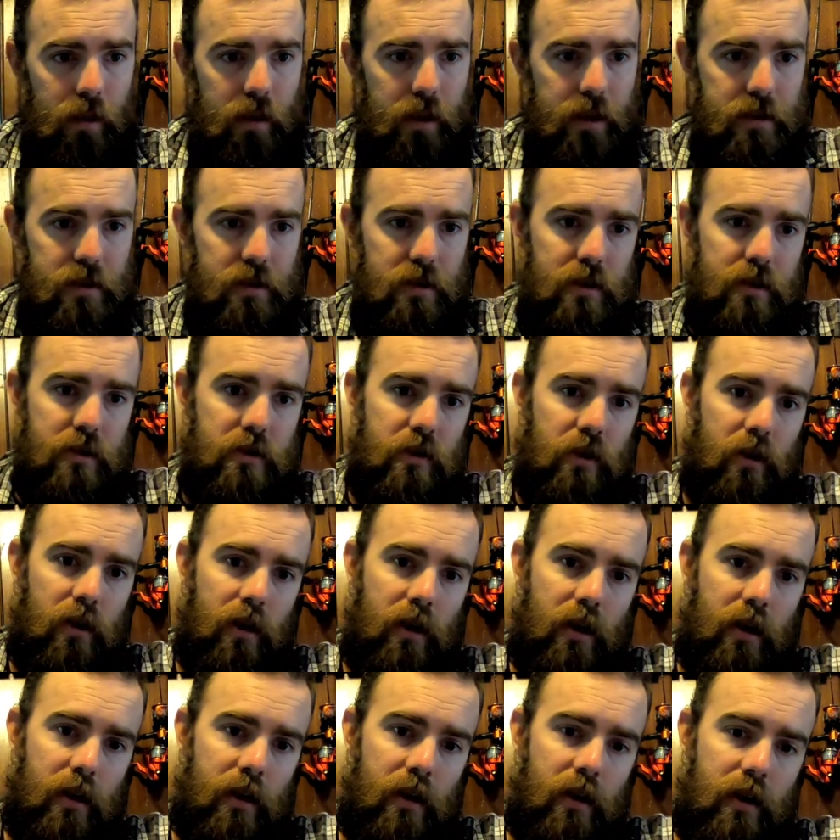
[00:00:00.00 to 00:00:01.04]
This is
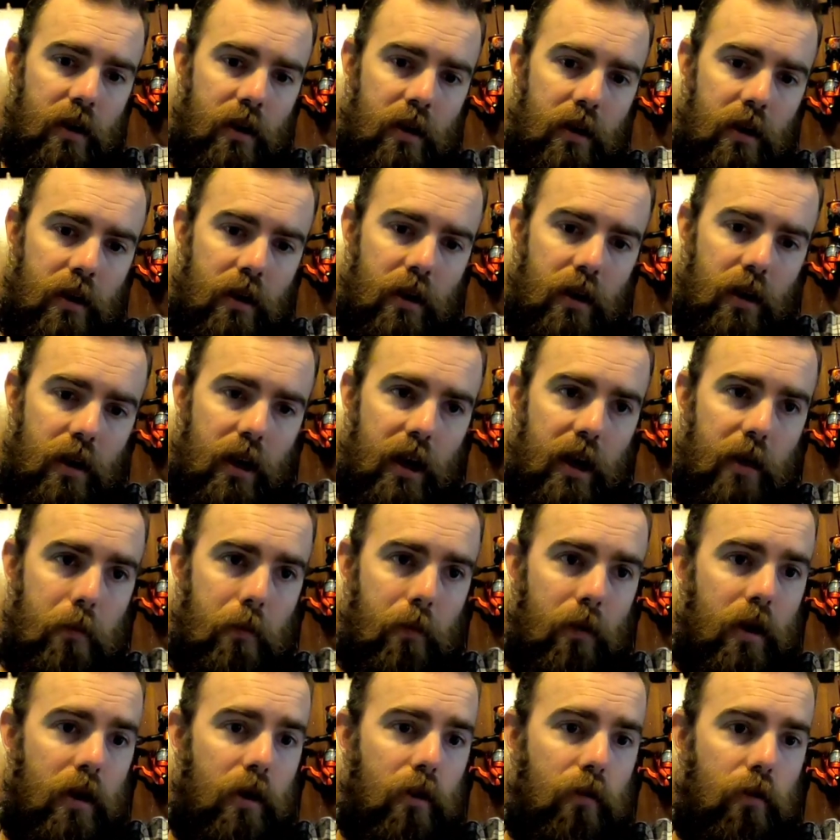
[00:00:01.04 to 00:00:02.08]
on a
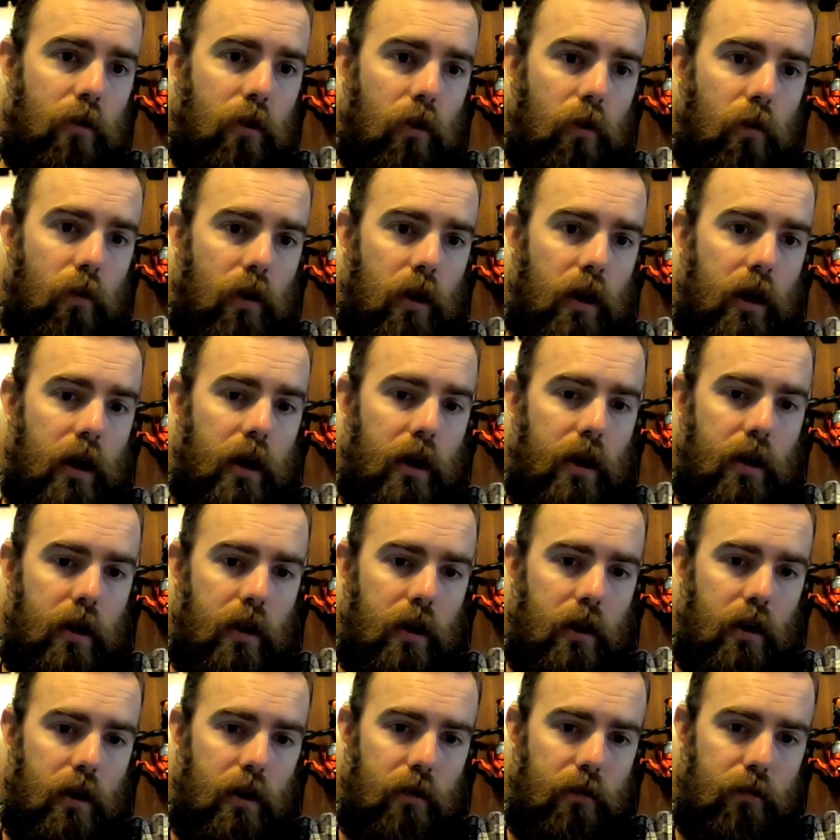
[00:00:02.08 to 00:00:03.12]
micro rod
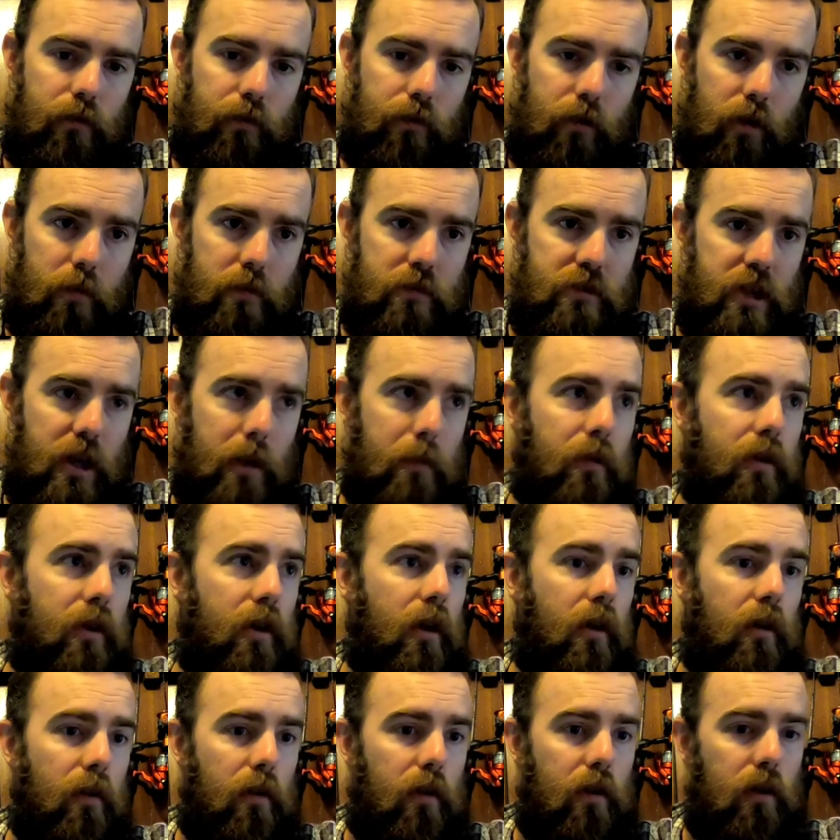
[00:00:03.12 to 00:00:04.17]
from
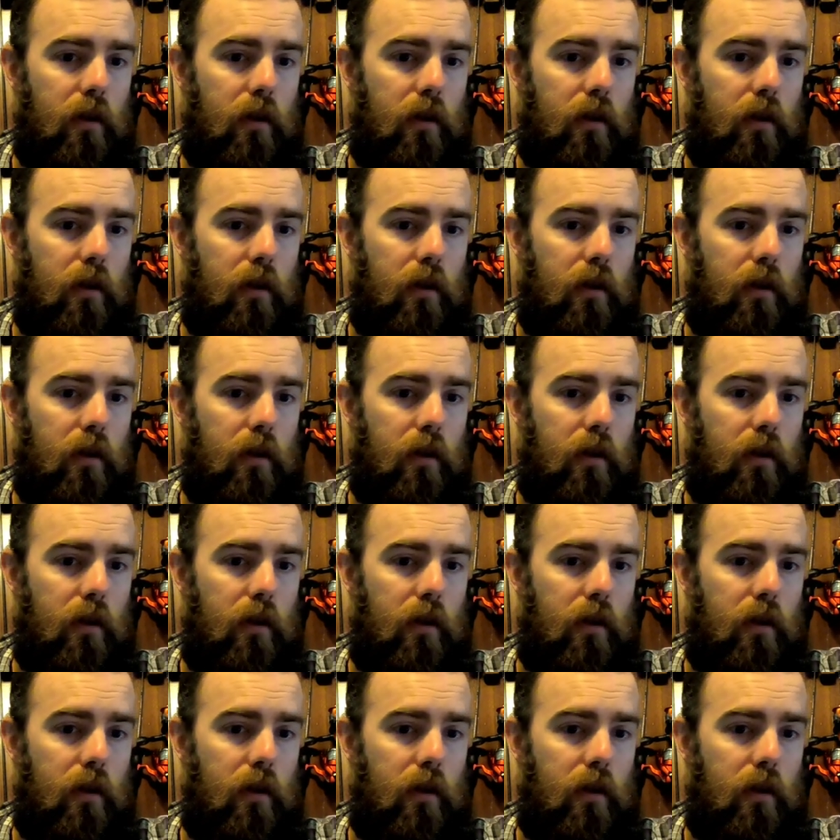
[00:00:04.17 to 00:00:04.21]
Zebco.